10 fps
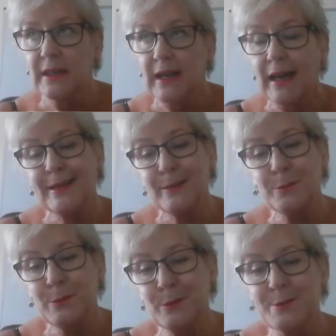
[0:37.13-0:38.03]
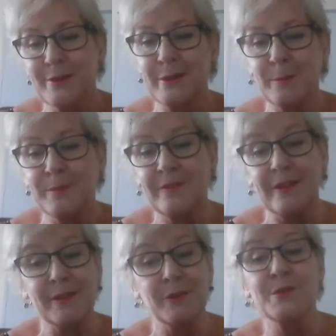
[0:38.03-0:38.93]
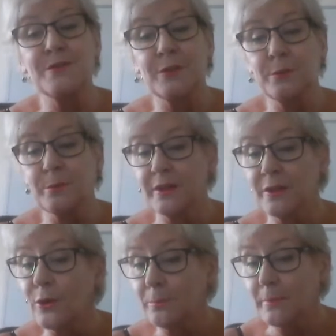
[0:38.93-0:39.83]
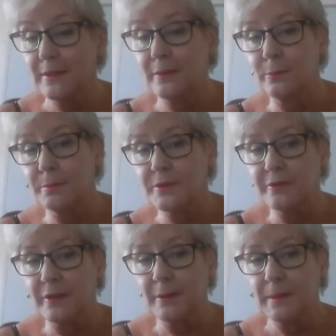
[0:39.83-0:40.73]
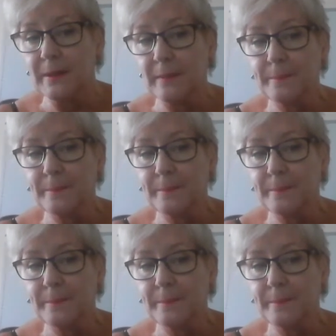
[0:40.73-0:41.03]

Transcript: And it will also come in very useful with non-medical prescribing.